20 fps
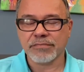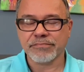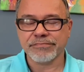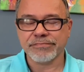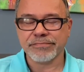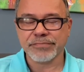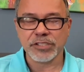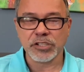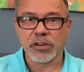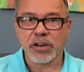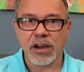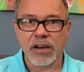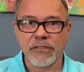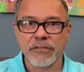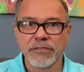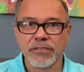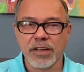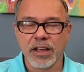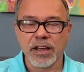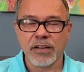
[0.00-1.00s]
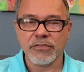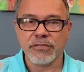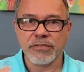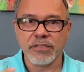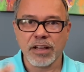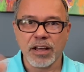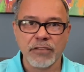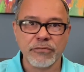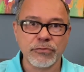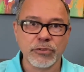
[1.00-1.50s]

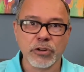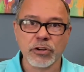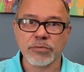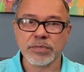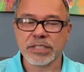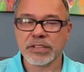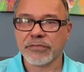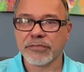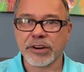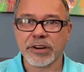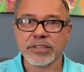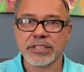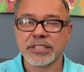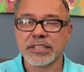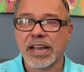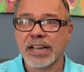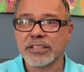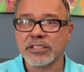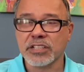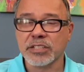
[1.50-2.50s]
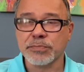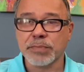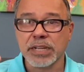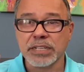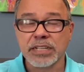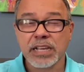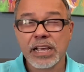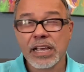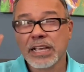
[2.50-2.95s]
of rooms in various sizes, but